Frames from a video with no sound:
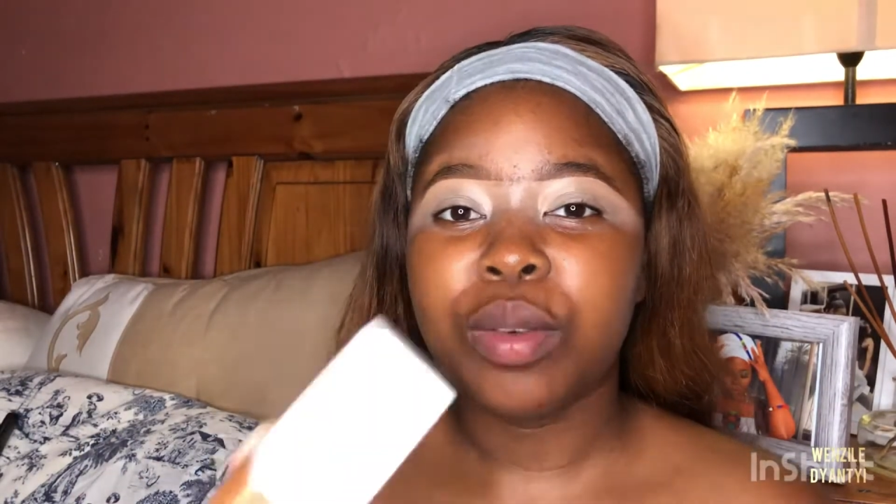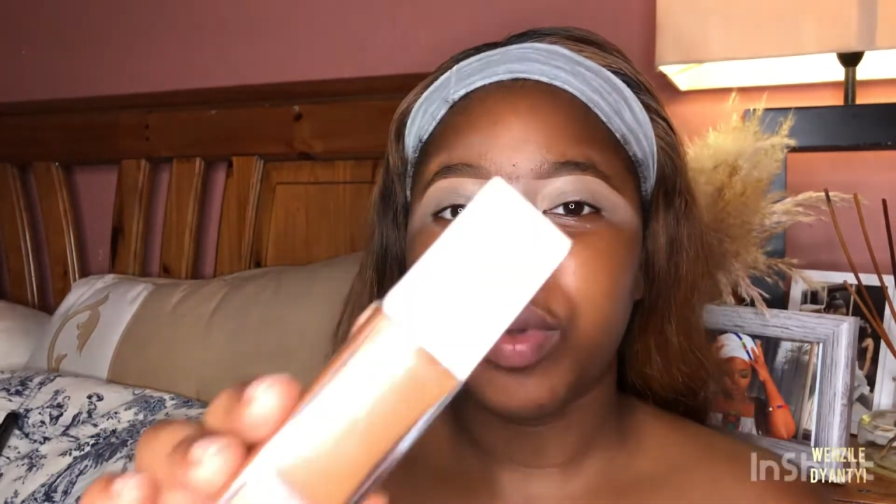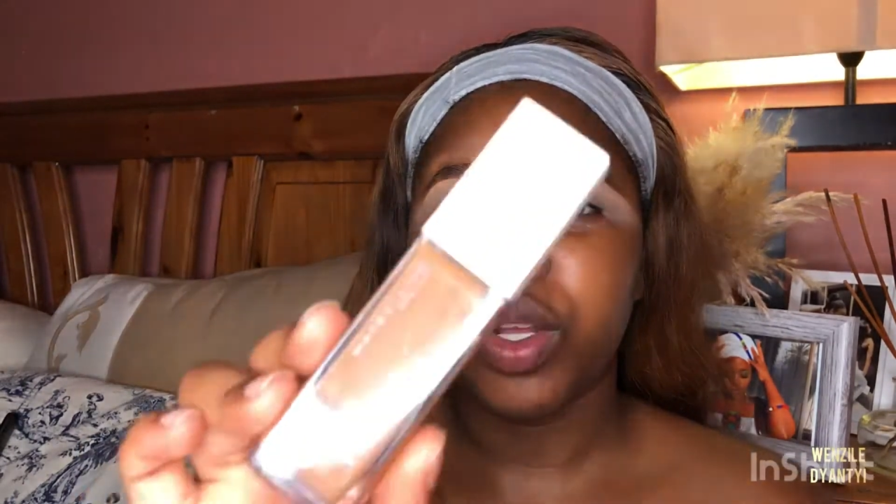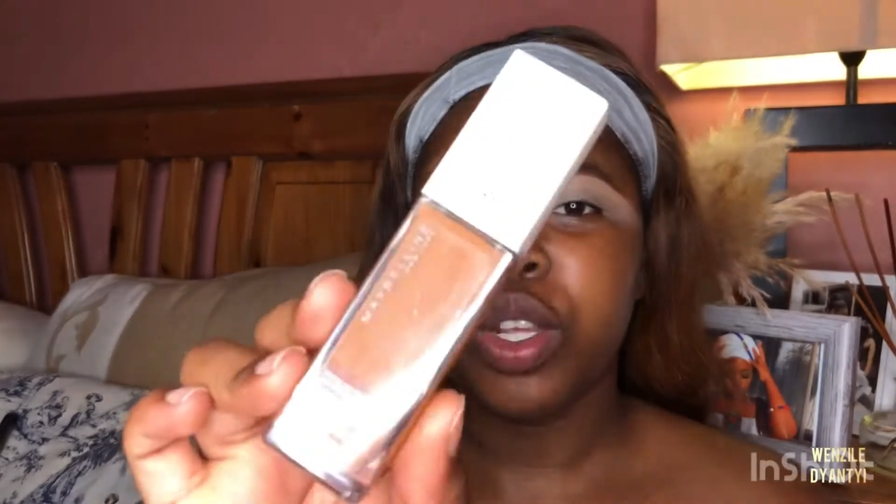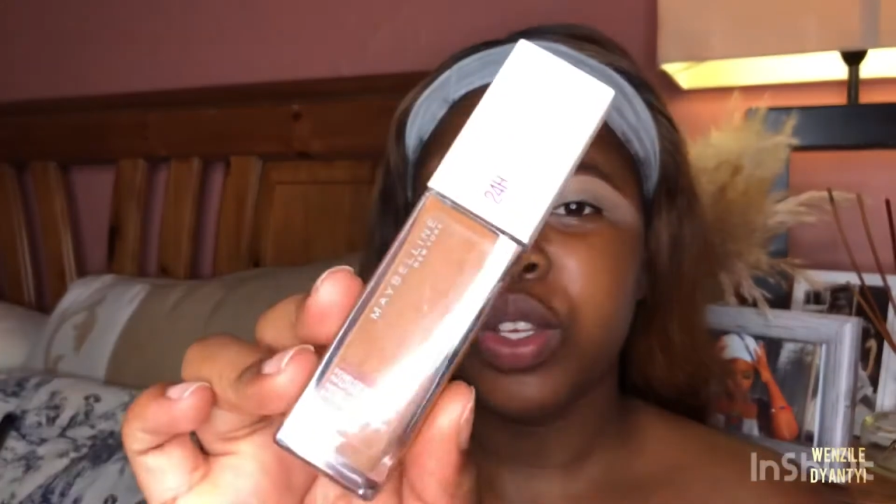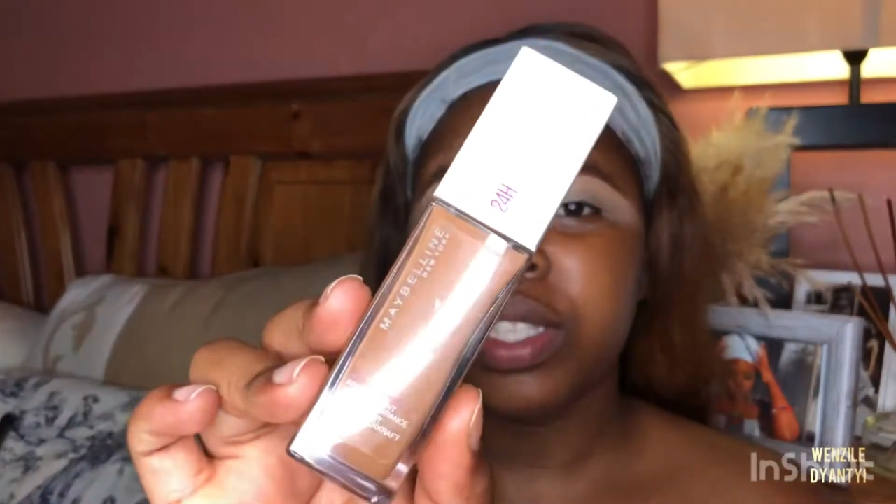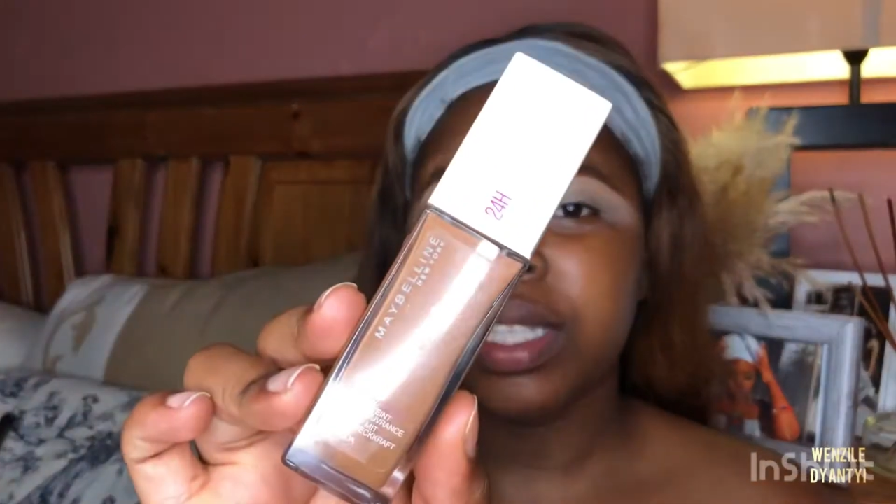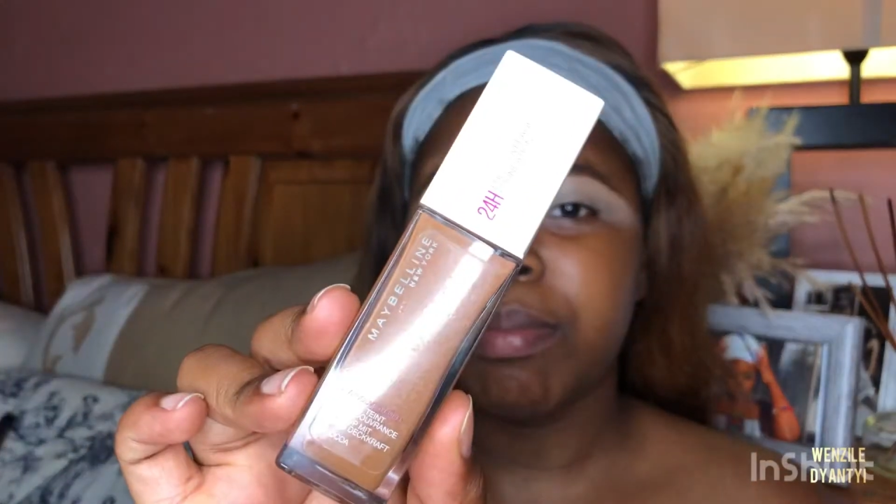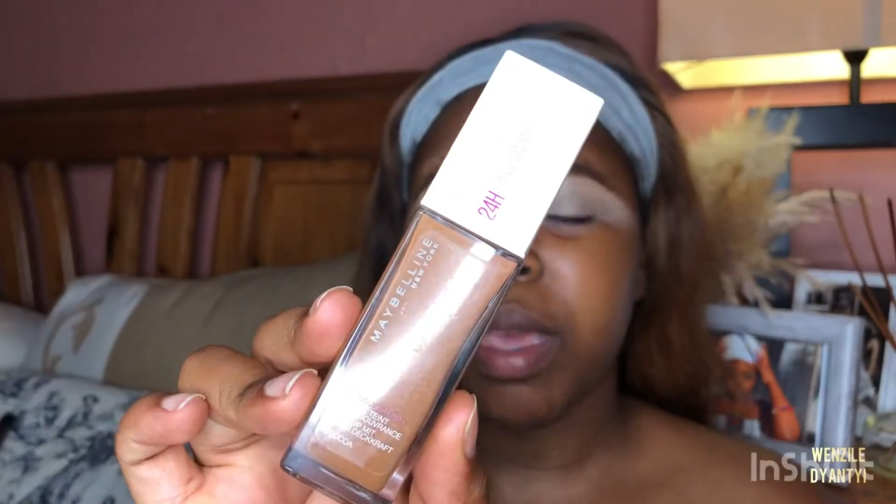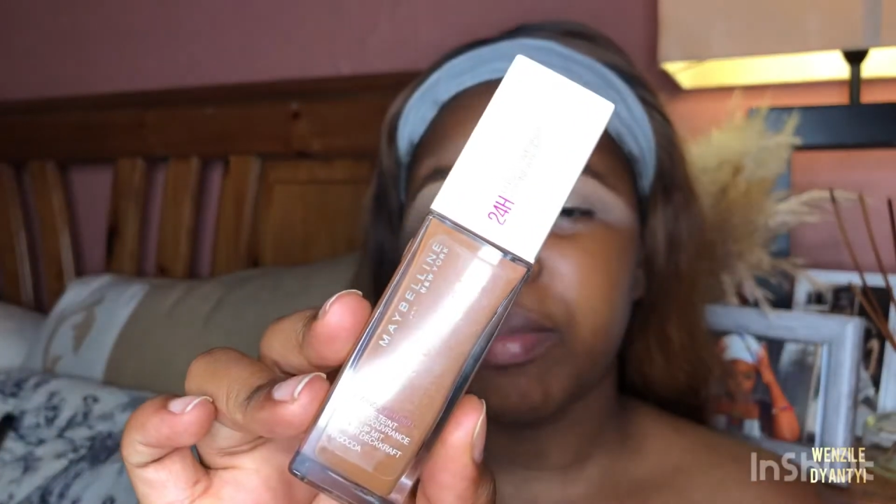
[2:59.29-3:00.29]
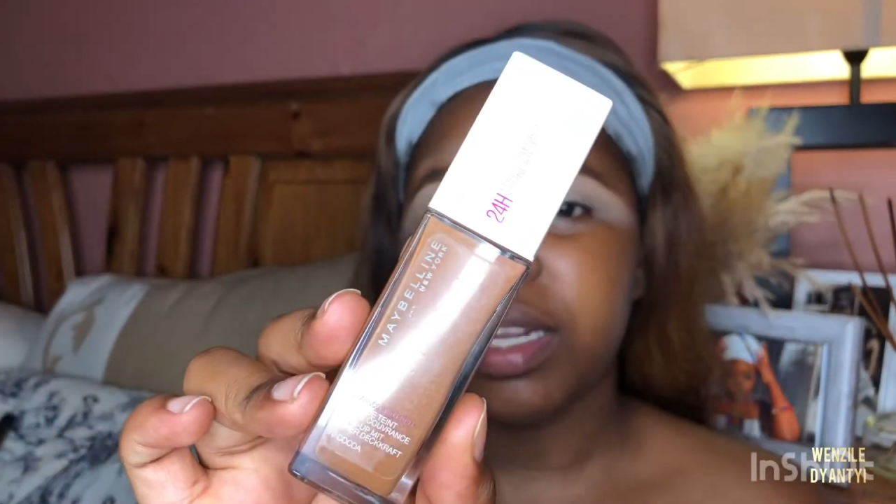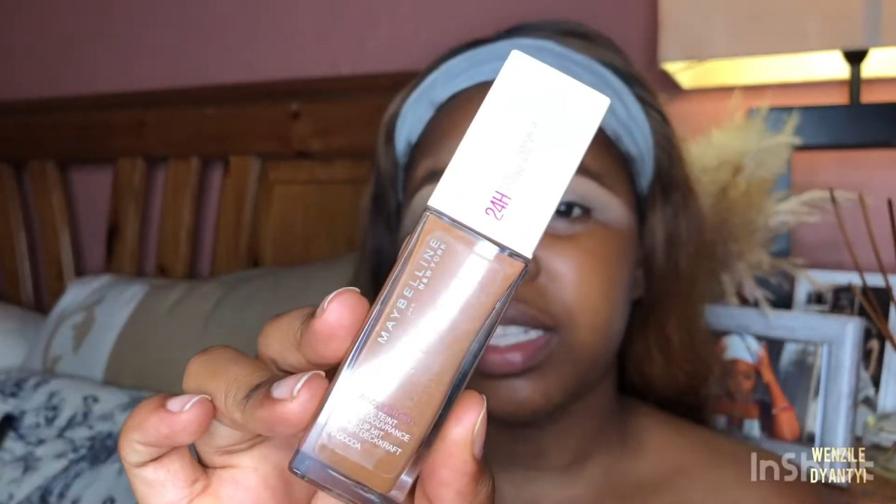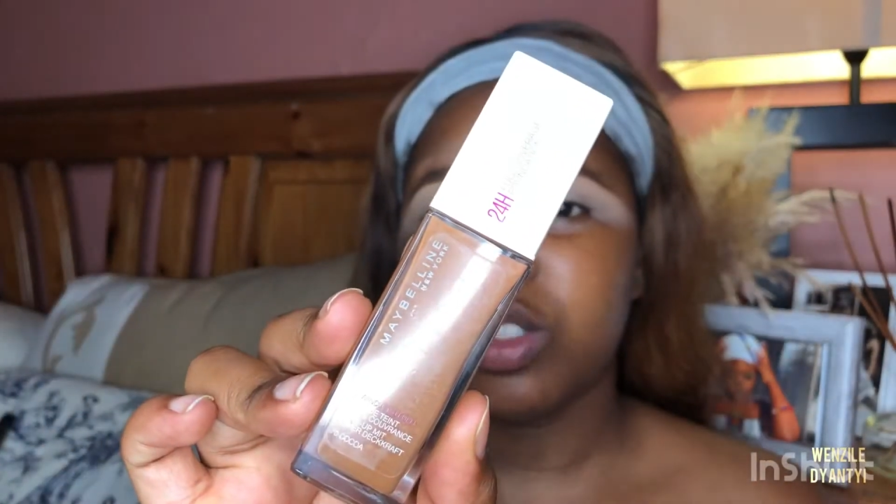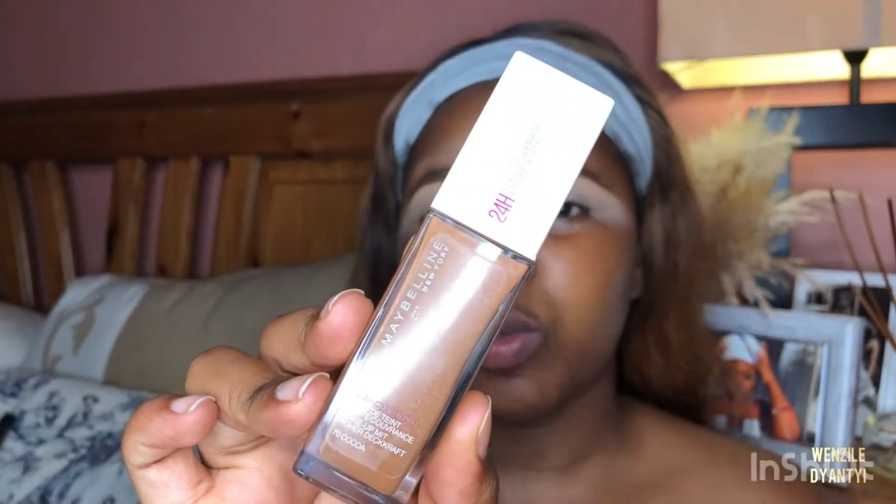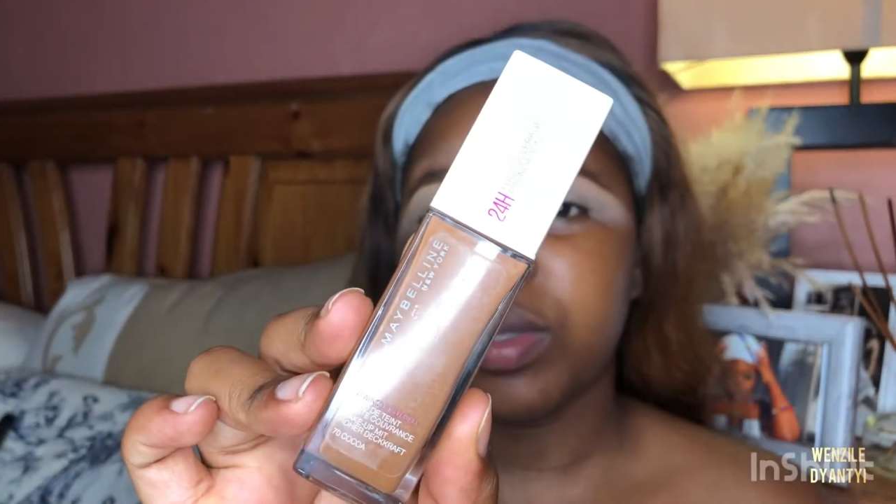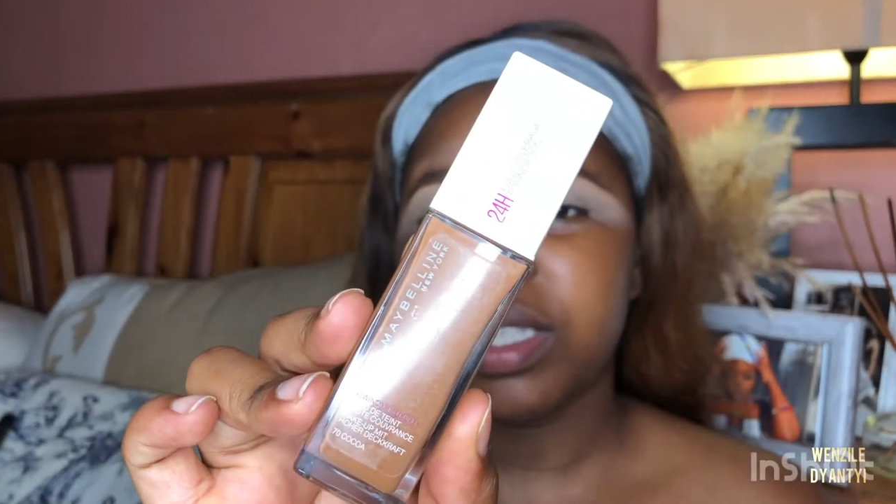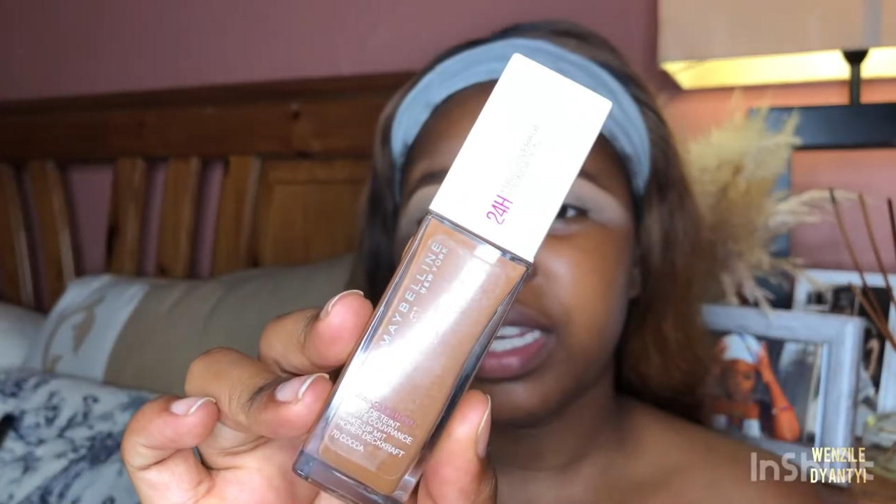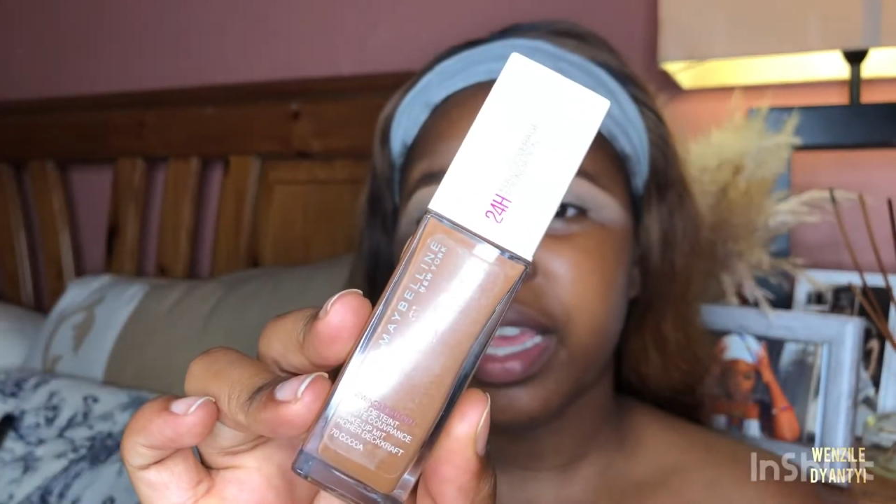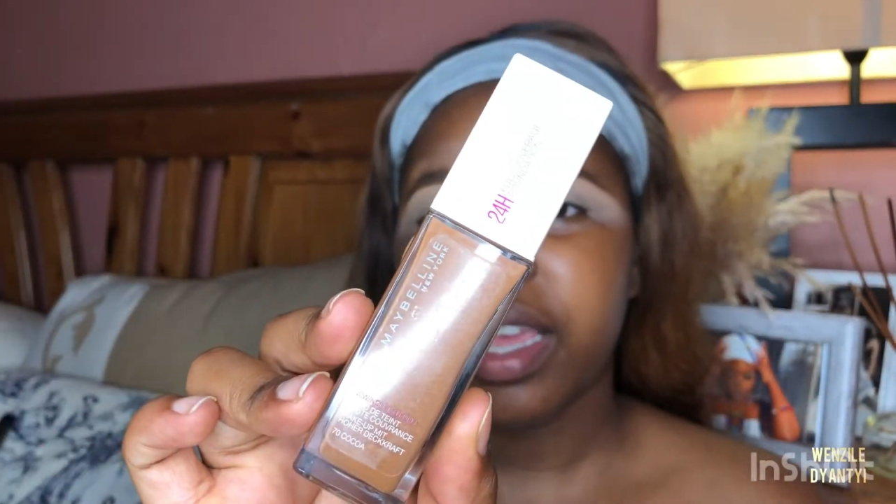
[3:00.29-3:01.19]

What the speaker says: We're going to use this Maybelline SuperStay